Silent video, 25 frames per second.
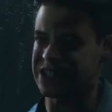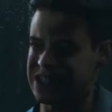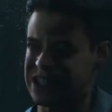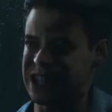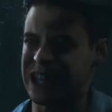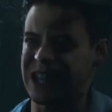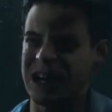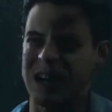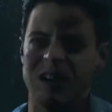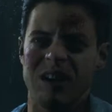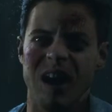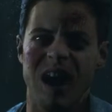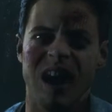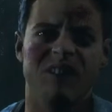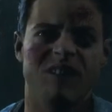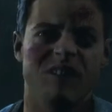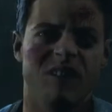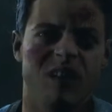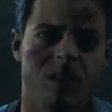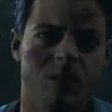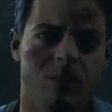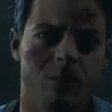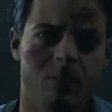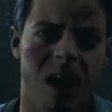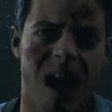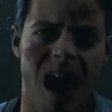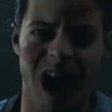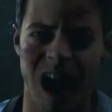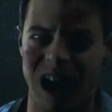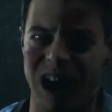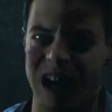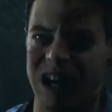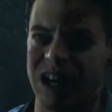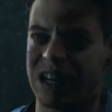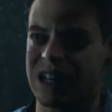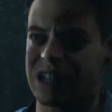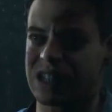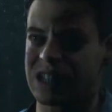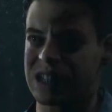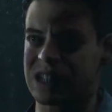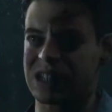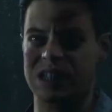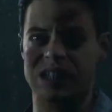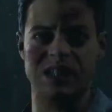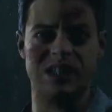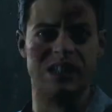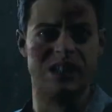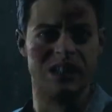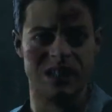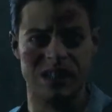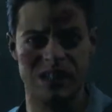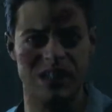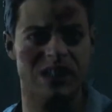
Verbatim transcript: Get away from me!